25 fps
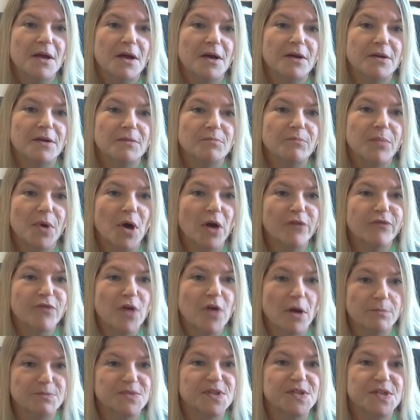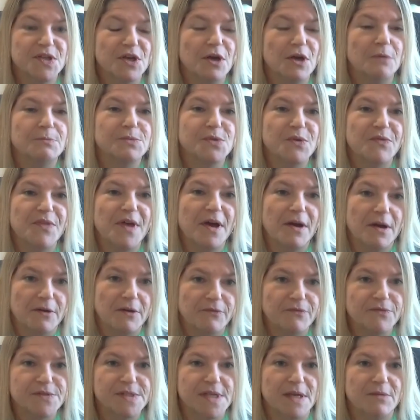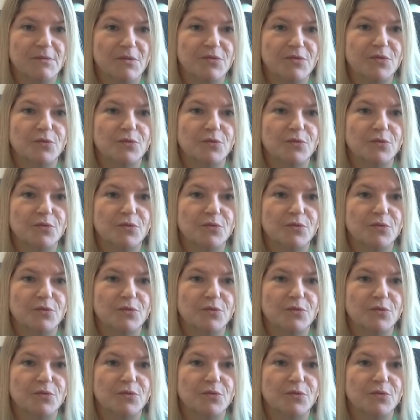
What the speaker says: But I've come to terms with that. I've sat and